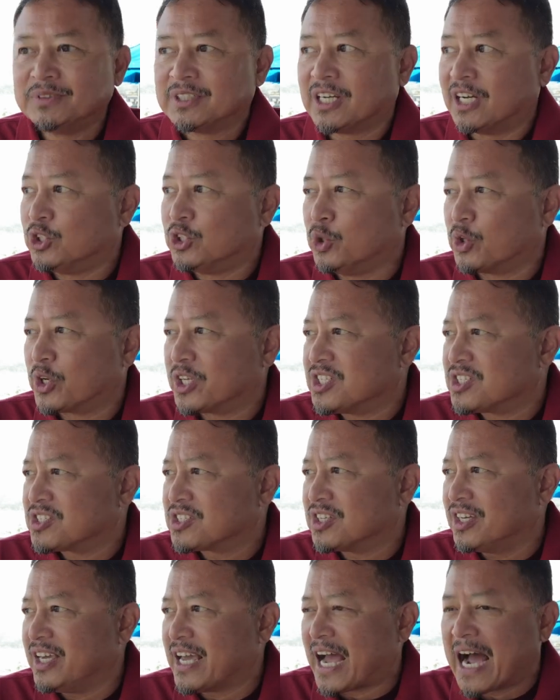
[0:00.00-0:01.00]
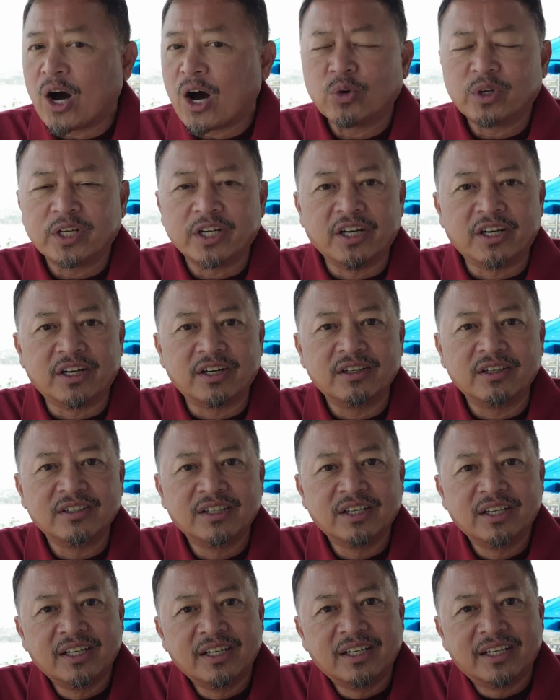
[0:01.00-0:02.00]
As you can see out here,
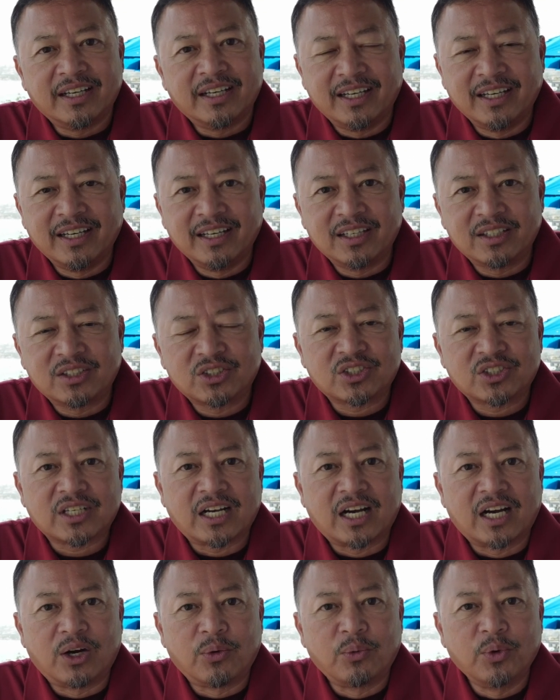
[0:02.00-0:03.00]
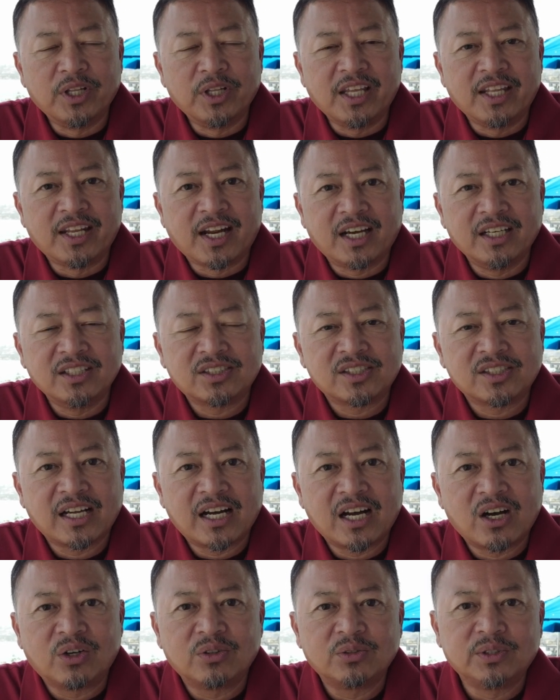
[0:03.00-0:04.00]
it's uh, really nice
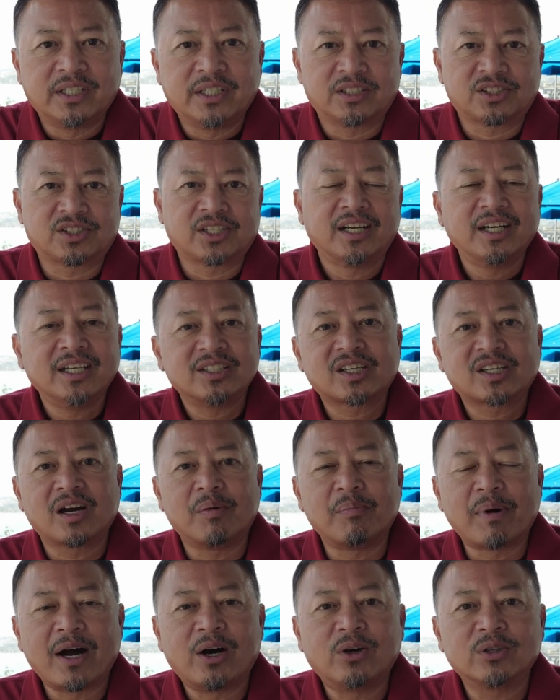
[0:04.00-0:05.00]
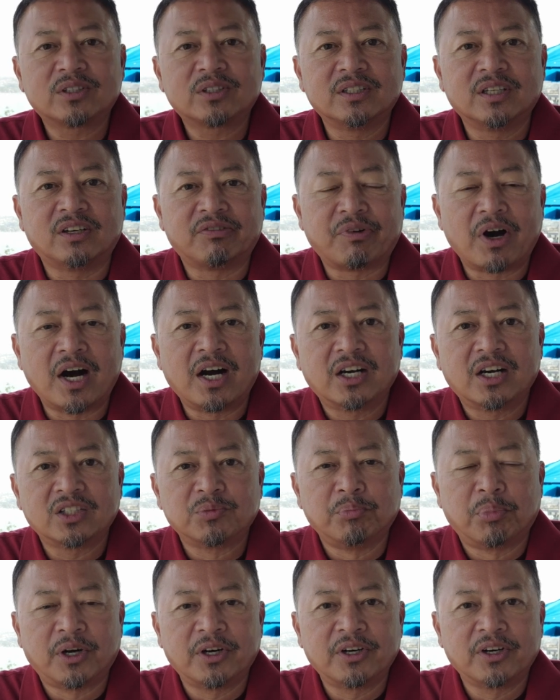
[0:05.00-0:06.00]
now. The sun has come out, the fog
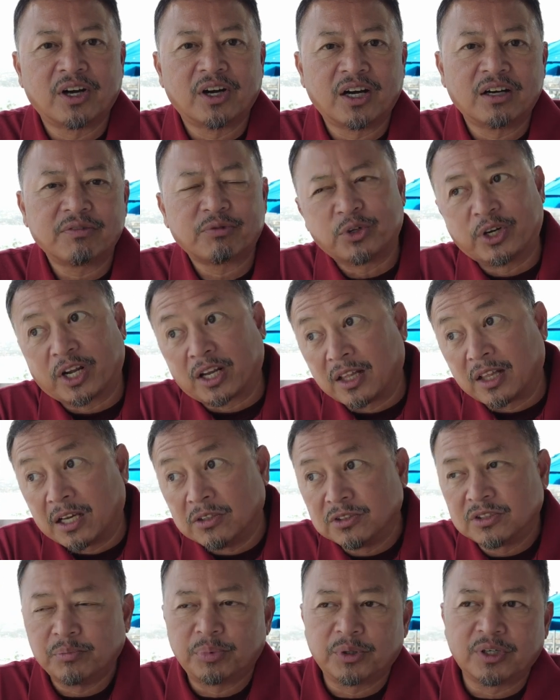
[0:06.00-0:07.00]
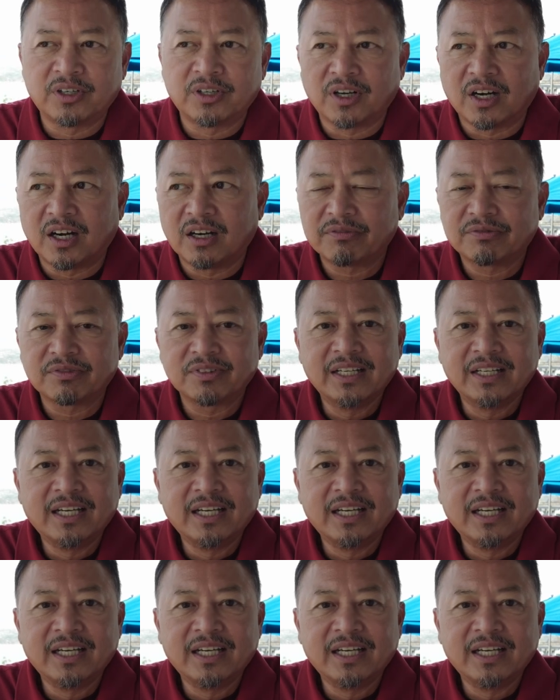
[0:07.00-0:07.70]
has burned off, or the clouds have burned off.